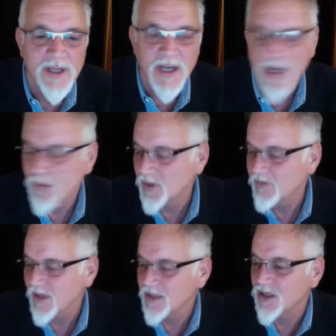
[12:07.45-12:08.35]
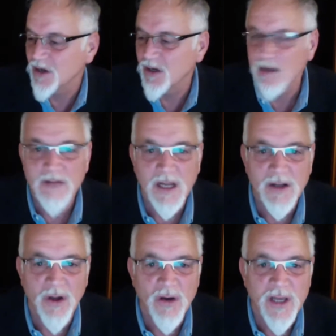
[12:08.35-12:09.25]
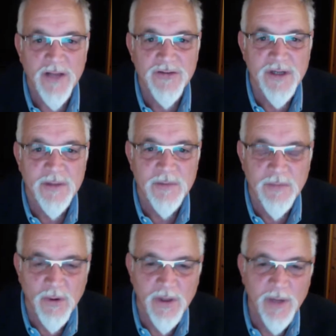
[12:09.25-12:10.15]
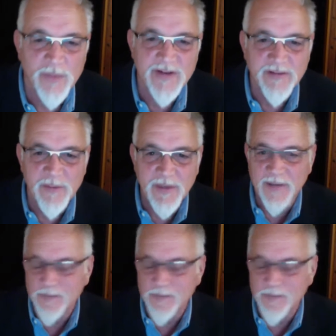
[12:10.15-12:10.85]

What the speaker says: And we've actually got a long history, although we've never met.